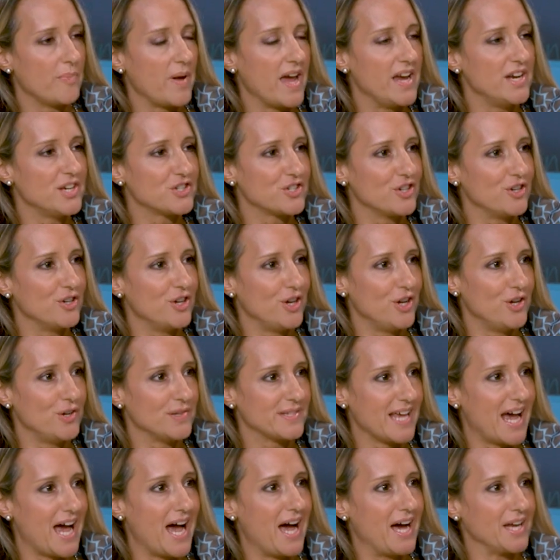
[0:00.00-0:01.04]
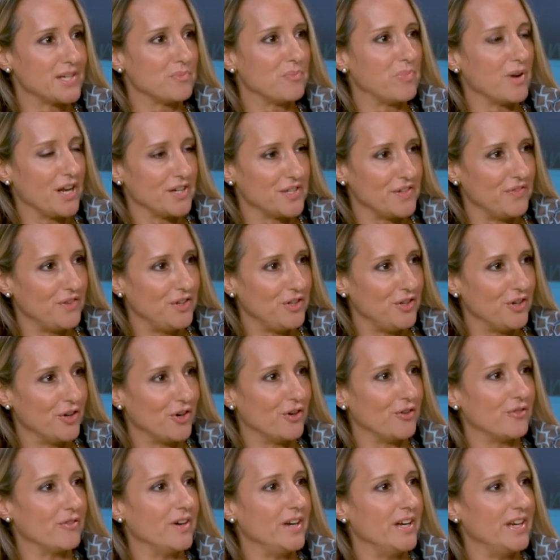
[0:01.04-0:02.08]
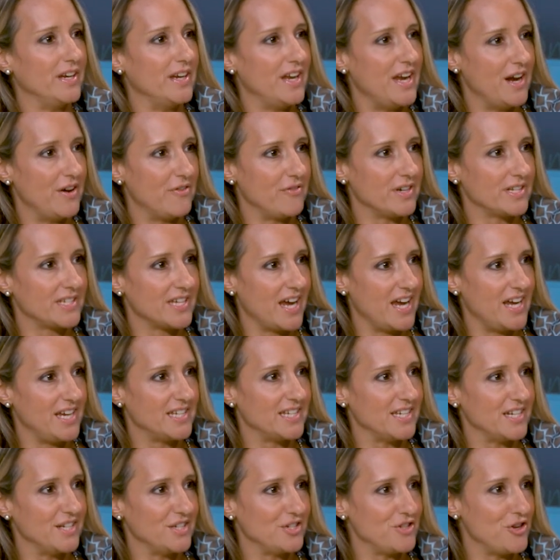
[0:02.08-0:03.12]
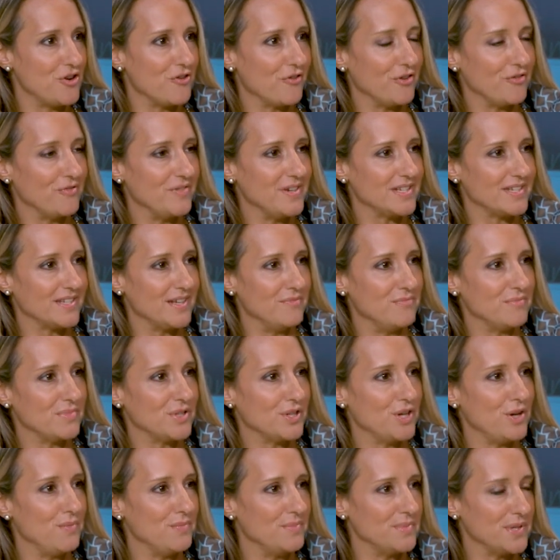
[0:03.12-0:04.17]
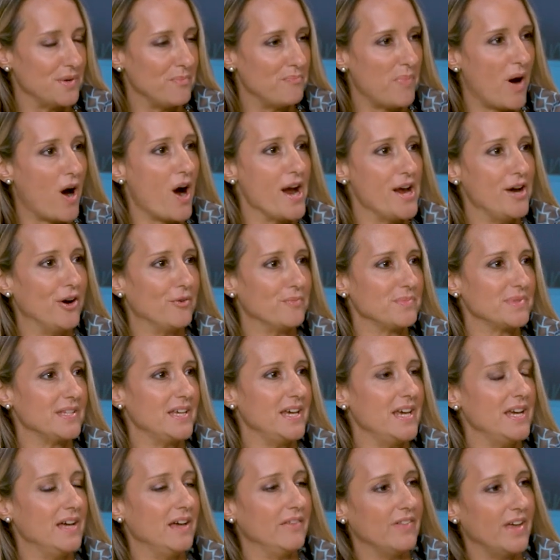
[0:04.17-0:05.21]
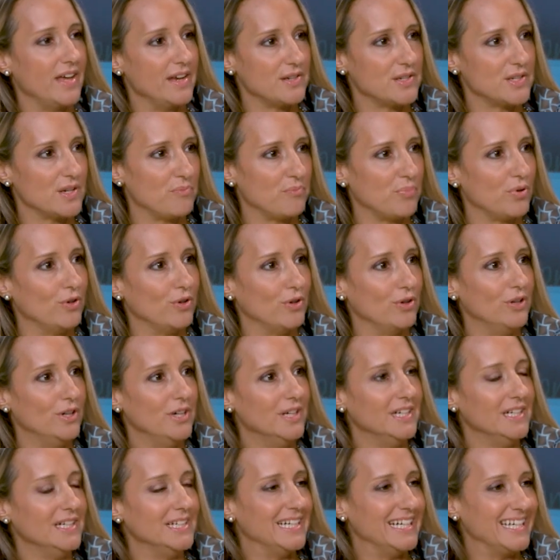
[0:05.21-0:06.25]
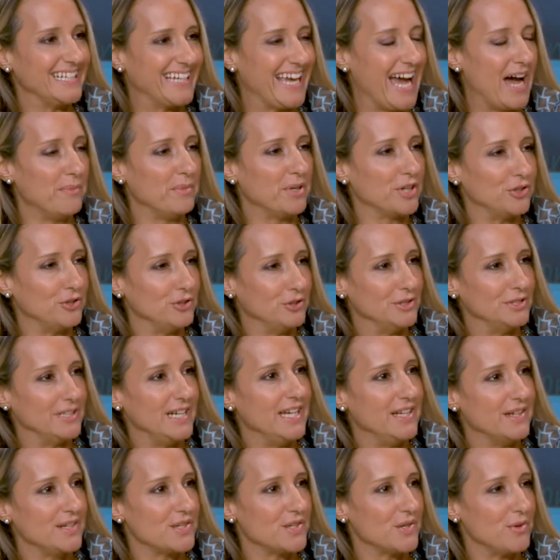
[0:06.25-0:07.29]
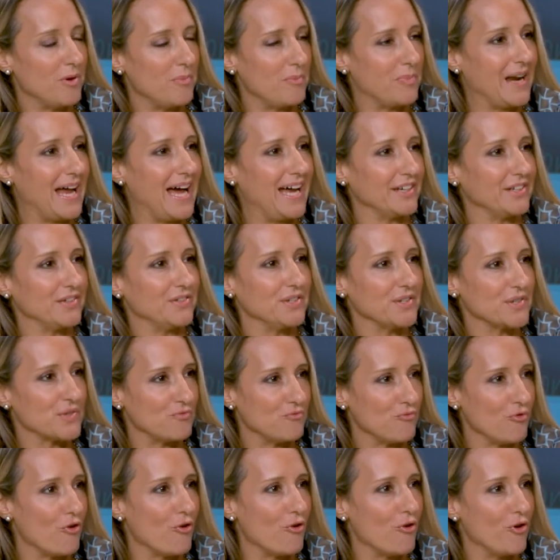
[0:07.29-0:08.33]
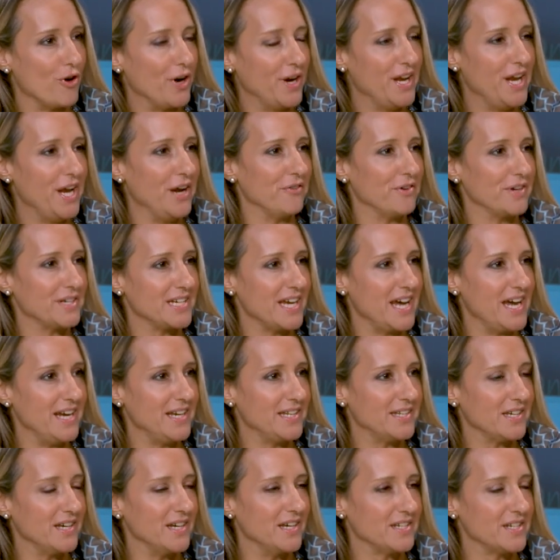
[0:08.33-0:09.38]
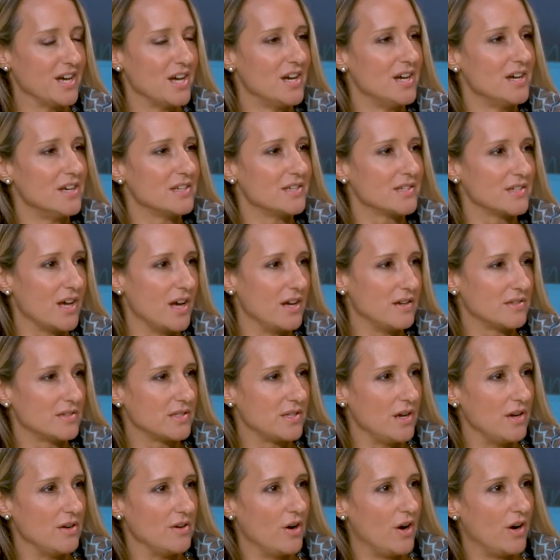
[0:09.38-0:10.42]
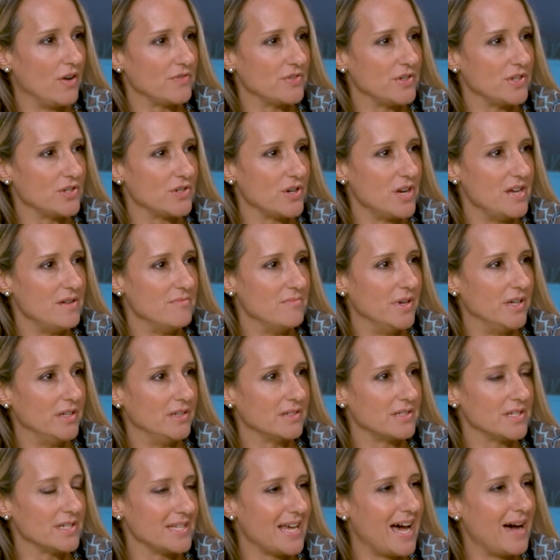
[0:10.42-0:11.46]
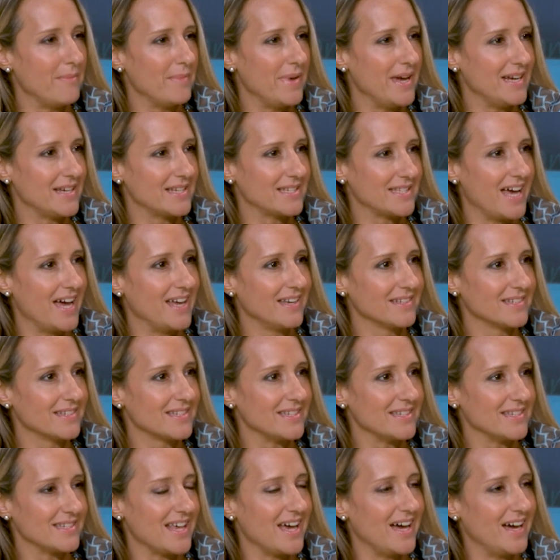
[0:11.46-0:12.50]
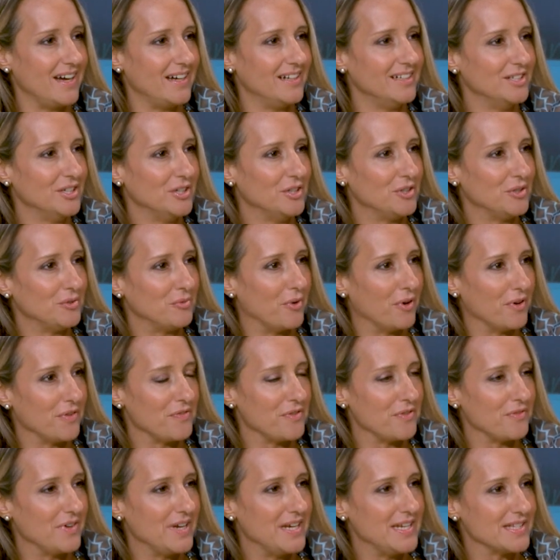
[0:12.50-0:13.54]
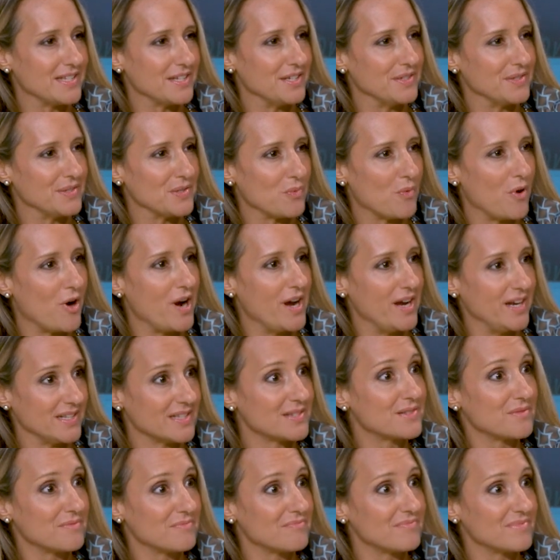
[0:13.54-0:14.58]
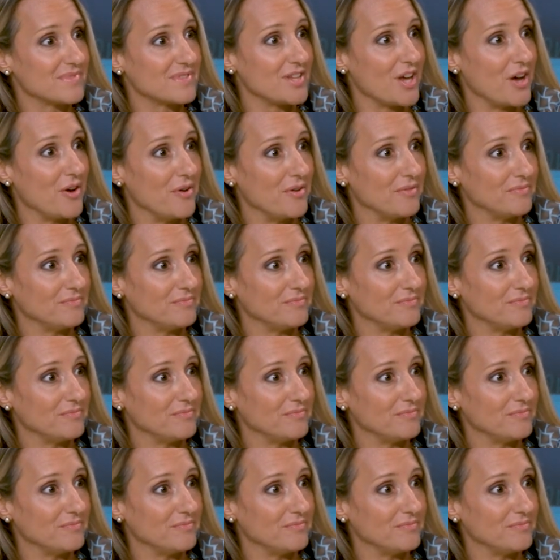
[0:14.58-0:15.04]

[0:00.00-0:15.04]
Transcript: a patient who's had blood in the urine, irritated urinary symptoms, a biopsy, and then to put a chemical into a bladder that's raw and irritated so soon after treatment, does that make sense? Is that one of the reasons well, why it's some